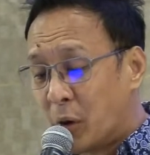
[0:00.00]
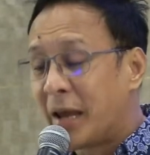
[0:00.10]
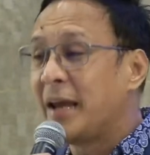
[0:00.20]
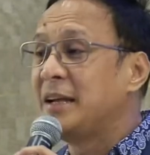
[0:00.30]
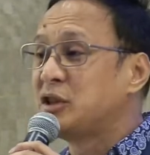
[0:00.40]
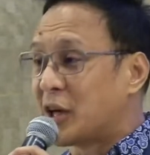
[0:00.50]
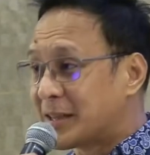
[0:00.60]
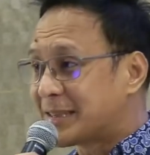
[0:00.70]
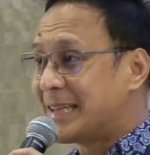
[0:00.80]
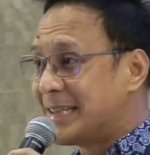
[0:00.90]
and bring
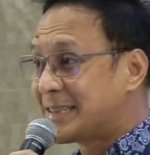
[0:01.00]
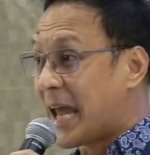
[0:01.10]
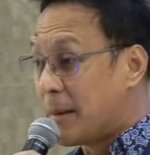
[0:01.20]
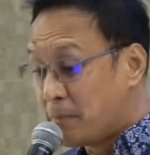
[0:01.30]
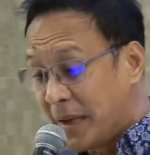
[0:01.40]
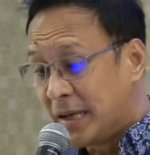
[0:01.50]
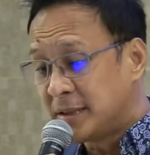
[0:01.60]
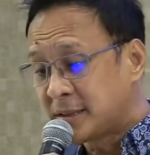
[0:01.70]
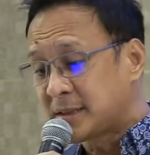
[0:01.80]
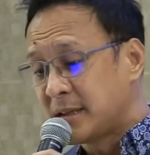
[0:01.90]
justice and
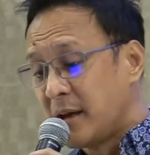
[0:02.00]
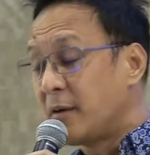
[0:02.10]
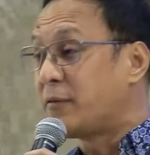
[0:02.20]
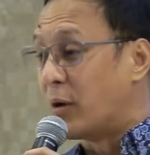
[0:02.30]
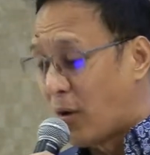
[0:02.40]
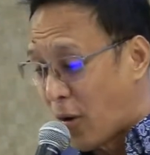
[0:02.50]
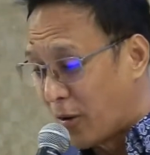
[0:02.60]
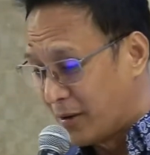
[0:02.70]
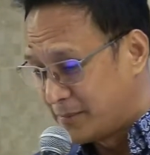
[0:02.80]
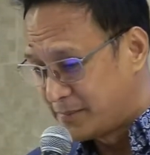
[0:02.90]
peace for
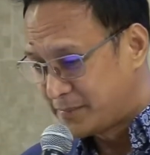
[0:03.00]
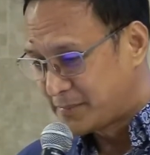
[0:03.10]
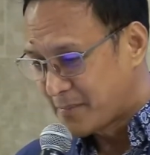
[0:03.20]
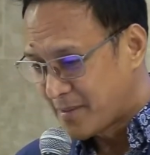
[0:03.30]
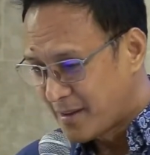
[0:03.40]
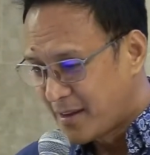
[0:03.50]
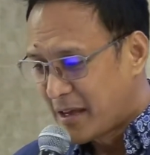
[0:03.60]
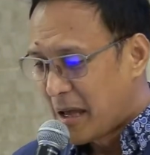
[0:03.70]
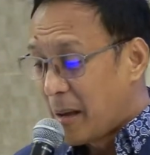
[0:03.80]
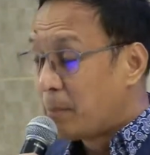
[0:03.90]
all.
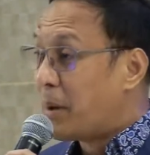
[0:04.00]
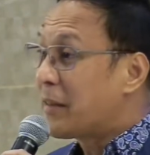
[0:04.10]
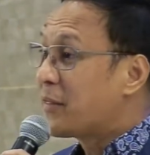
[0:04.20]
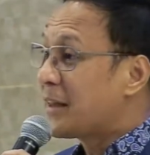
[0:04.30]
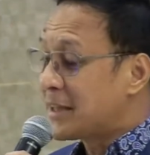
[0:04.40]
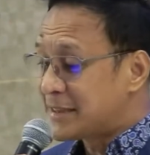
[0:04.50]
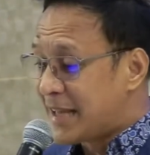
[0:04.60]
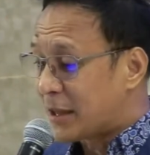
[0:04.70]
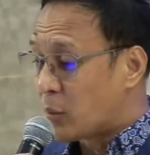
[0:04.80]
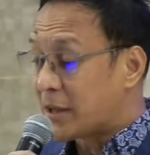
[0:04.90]
But that
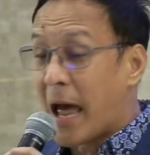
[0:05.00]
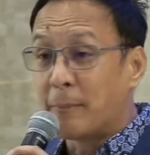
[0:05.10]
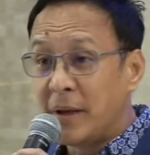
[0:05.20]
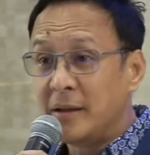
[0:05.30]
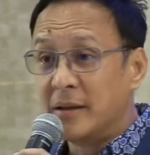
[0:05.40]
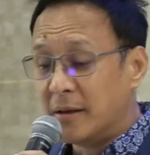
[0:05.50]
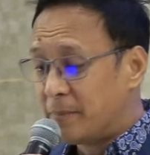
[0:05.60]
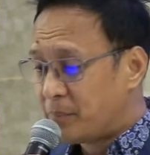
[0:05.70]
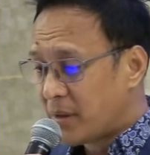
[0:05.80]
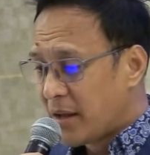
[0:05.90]
is not what
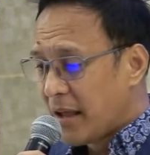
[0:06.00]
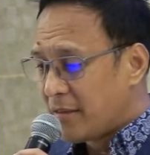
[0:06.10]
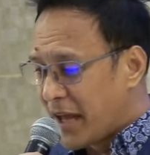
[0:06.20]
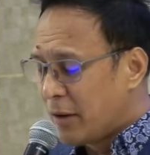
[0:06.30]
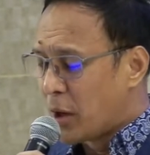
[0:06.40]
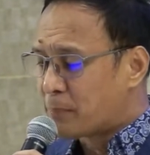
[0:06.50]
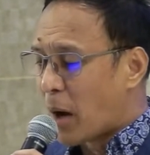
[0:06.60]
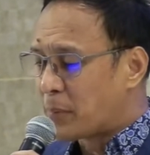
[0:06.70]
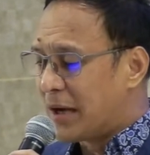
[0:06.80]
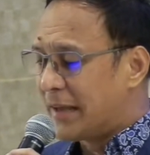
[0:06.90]
happened. They
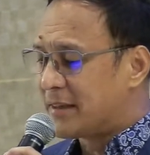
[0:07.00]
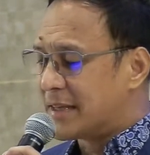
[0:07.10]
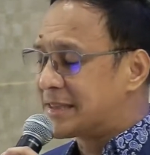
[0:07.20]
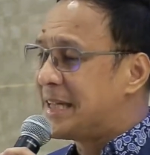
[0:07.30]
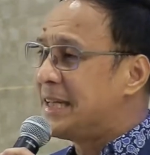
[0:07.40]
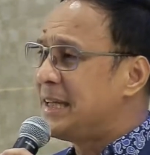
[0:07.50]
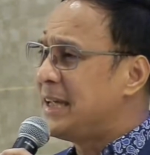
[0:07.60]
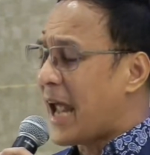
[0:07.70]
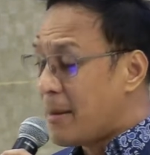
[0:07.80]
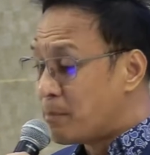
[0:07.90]
repopulated the
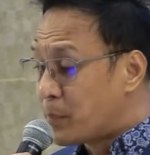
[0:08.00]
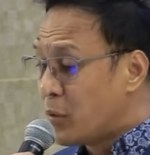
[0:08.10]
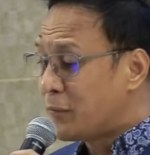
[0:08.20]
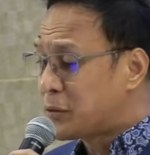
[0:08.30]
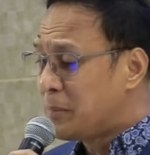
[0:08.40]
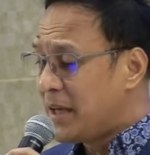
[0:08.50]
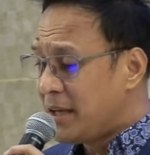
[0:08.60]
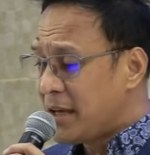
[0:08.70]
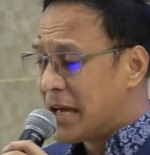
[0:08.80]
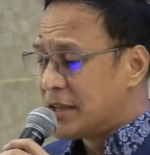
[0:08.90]
city and proved to
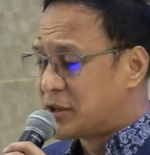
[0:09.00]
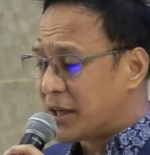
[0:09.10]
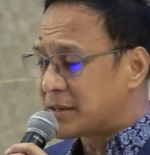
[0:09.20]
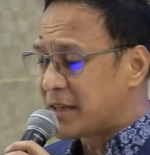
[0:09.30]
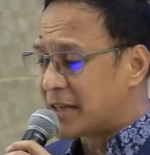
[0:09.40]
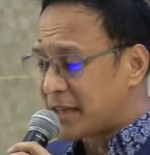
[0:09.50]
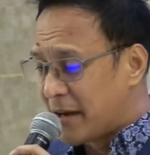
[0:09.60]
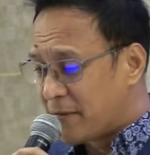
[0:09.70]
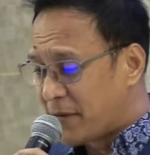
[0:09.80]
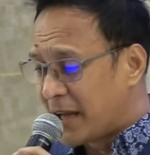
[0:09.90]
be just
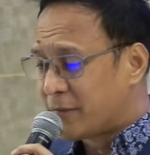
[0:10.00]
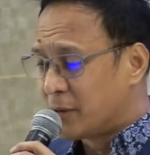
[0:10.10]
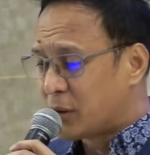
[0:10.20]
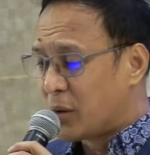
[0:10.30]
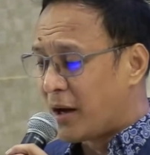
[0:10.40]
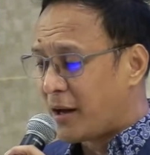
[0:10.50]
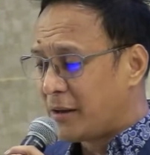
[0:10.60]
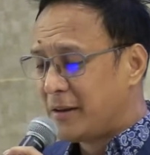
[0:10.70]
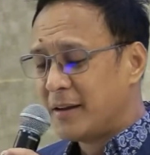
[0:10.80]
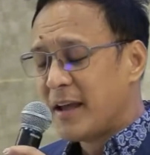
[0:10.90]
as unfaithful to
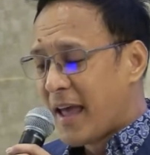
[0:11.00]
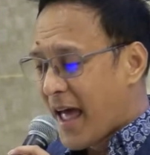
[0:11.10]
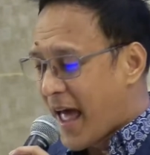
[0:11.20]
God